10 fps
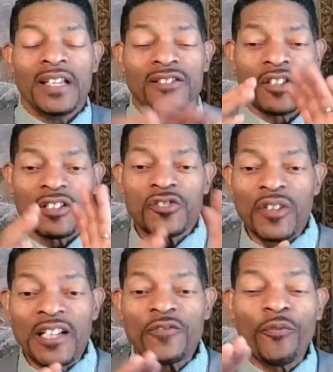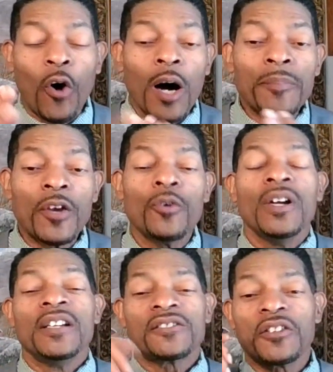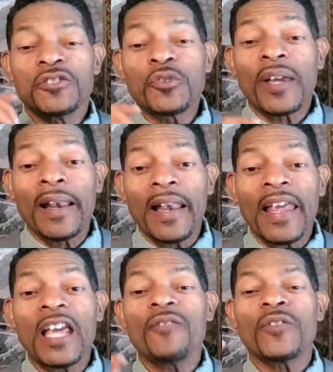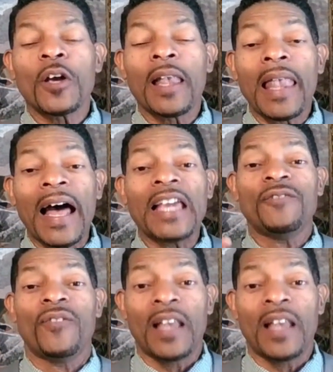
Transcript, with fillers: He's going to transform you so that you can live your life